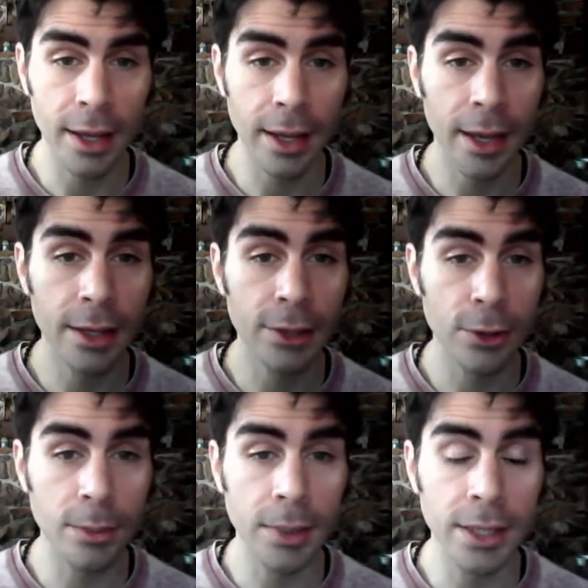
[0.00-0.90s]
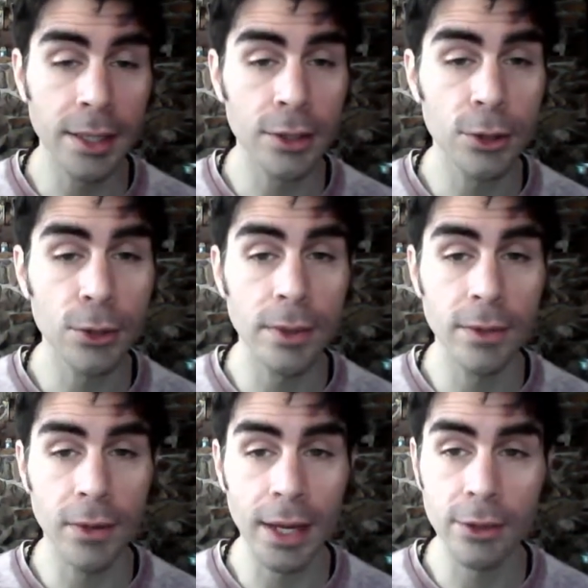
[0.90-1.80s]
is a
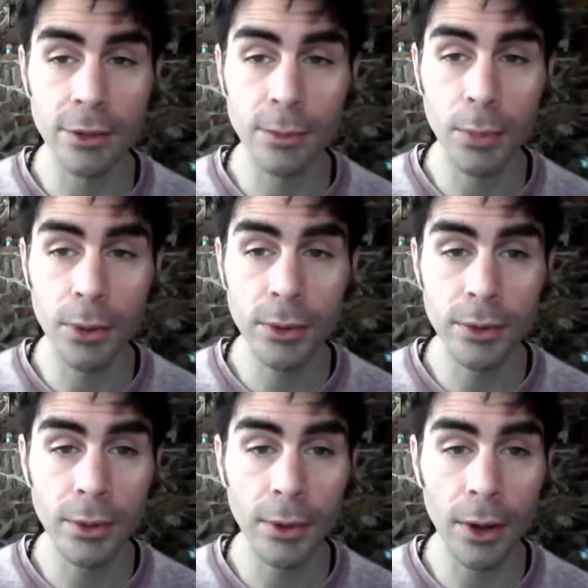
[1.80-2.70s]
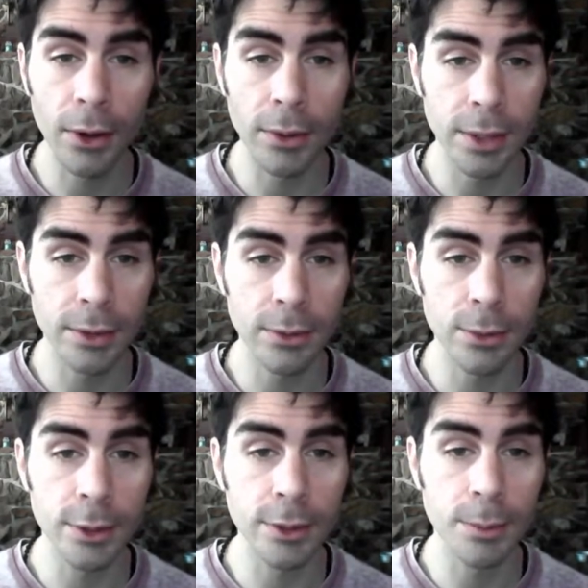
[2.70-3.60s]
intermediate to advanced
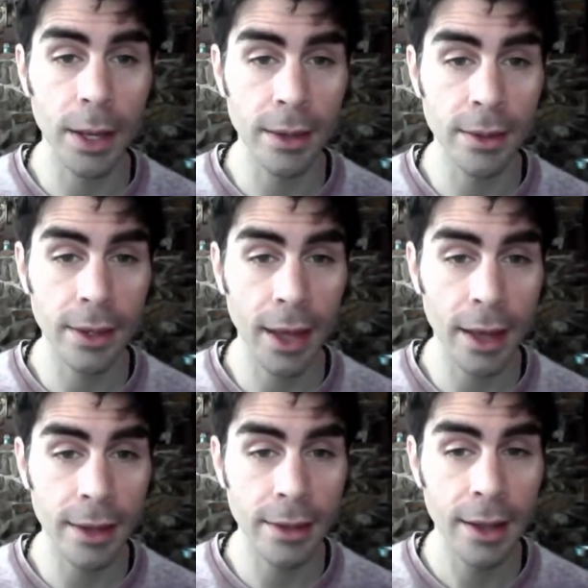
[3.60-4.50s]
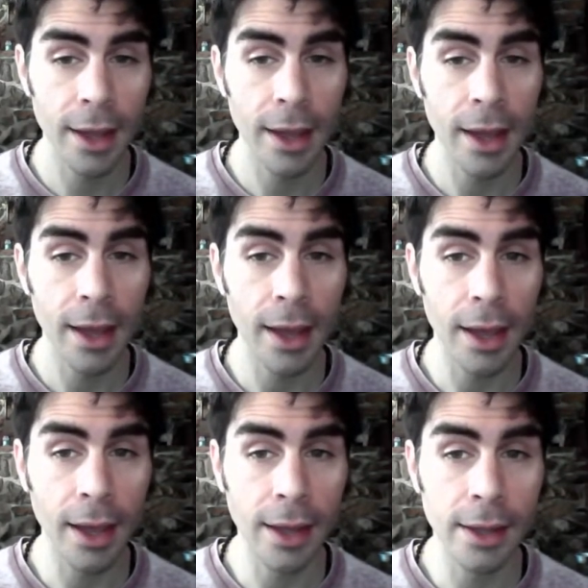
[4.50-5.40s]
pose, so always respect
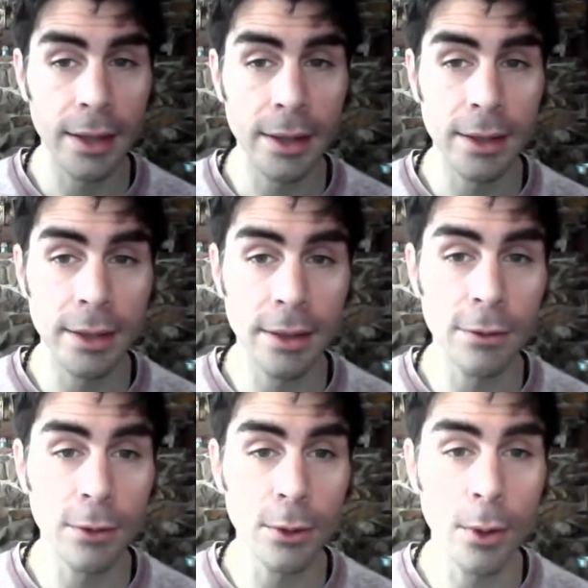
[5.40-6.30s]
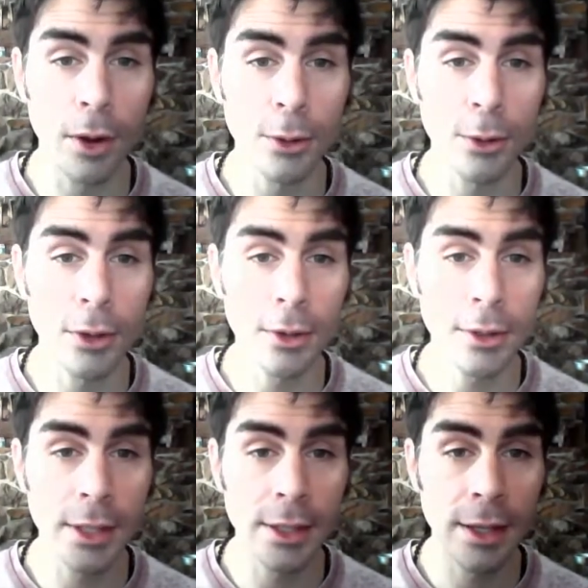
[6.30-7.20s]
that. And
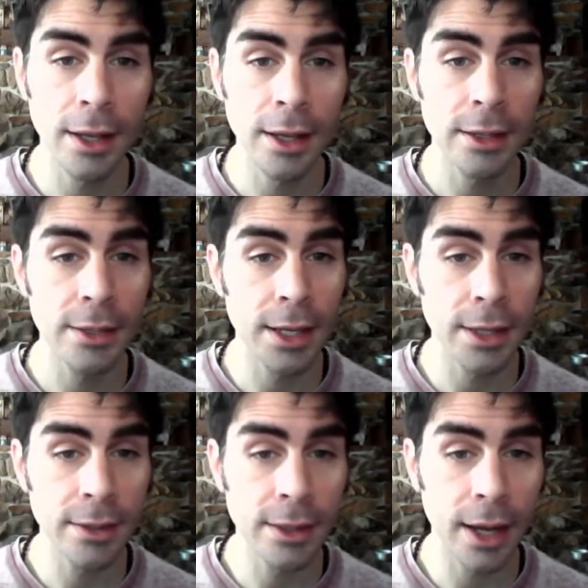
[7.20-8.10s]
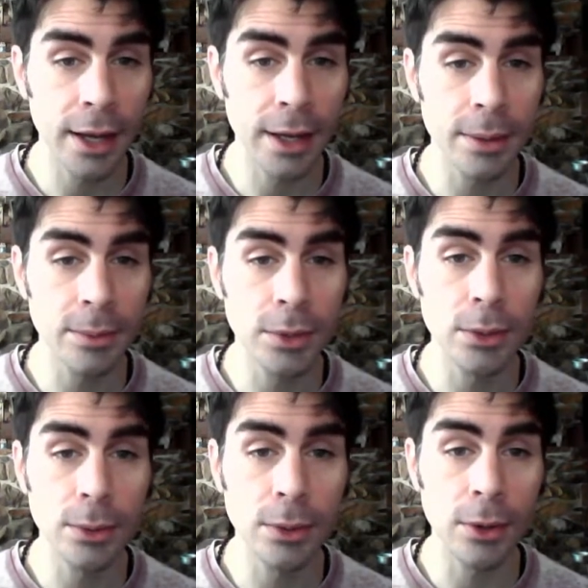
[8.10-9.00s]
if you are learning, take
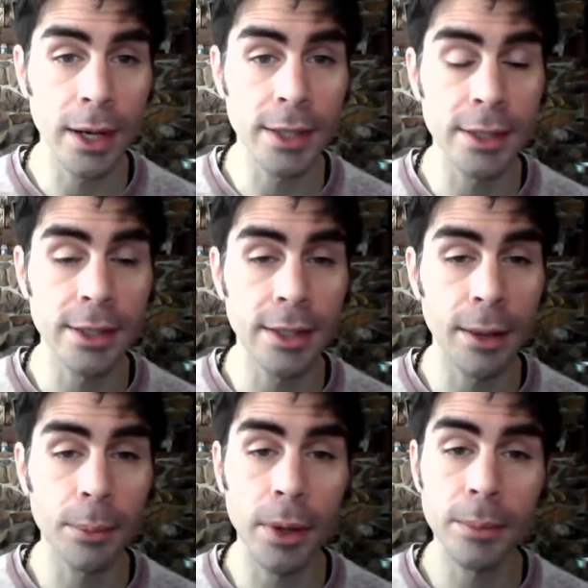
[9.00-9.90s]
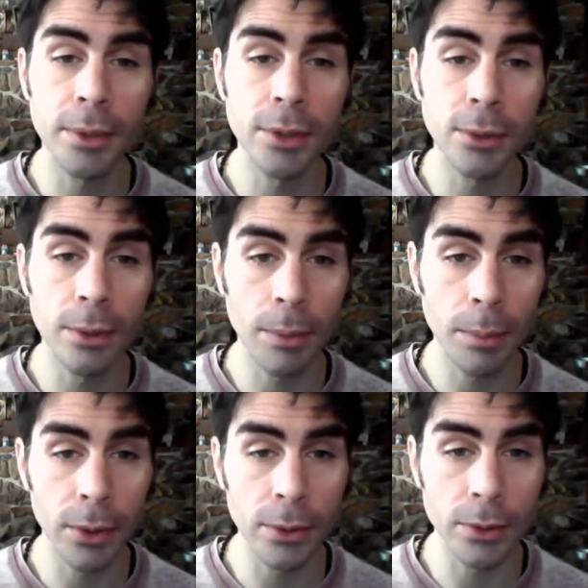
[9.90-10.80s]
time to try to
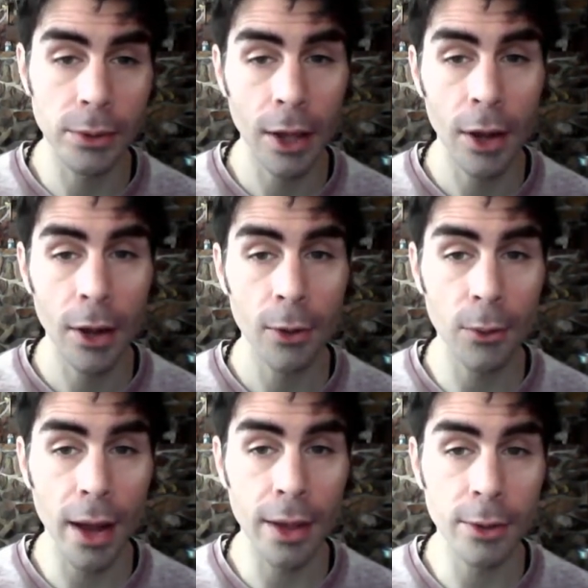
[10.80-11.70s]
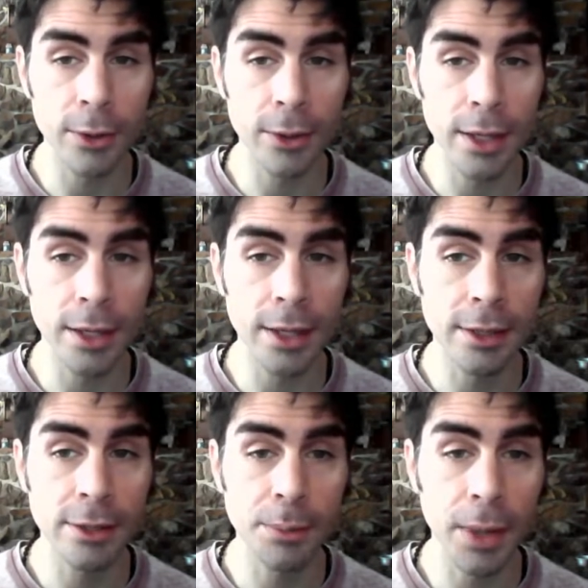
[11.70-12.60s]
step up to the pose
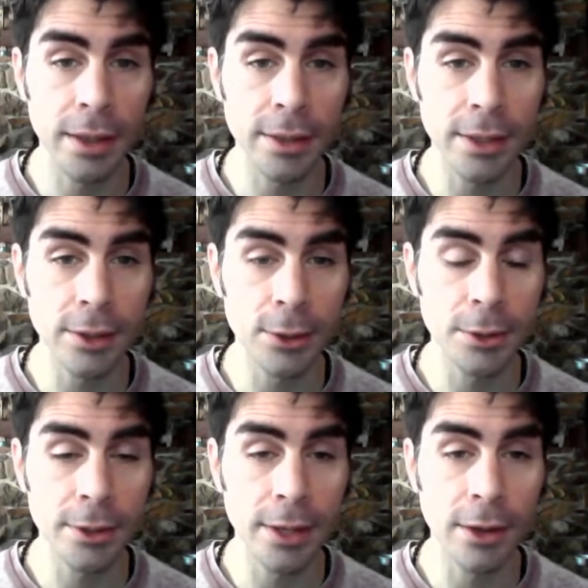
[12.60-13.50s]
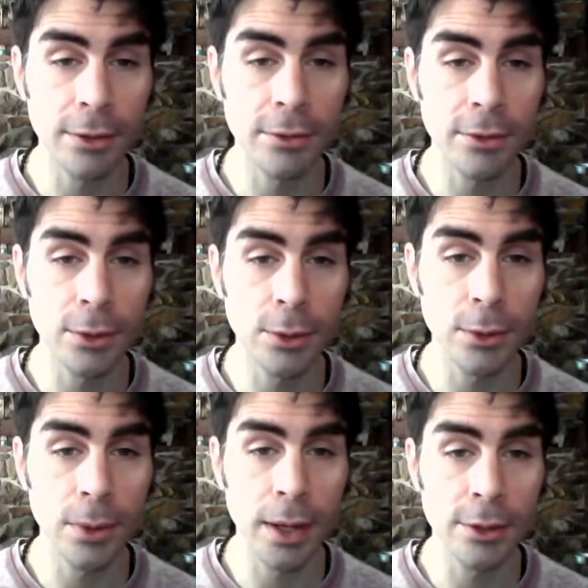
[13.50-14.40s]
rather than expecting
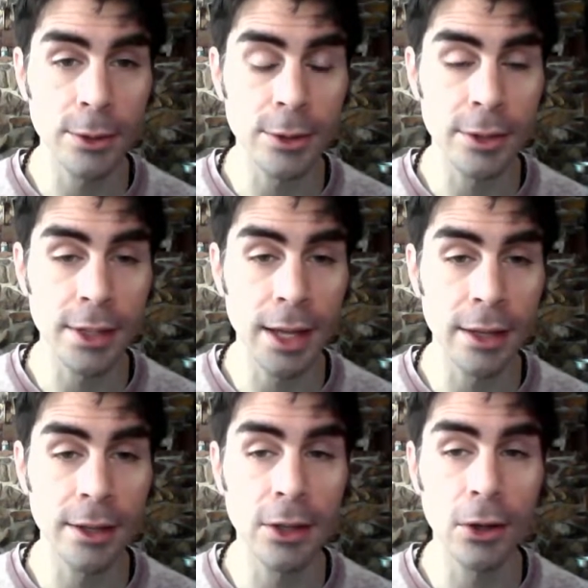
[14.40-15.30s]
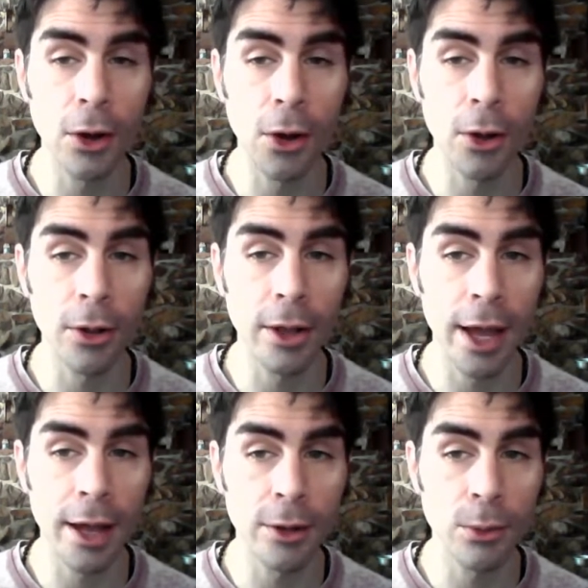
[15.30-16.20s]
yourself to understand
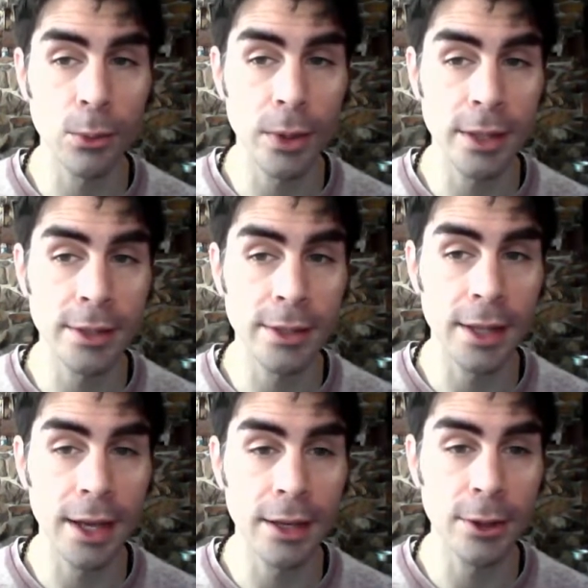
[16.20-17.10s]
it all at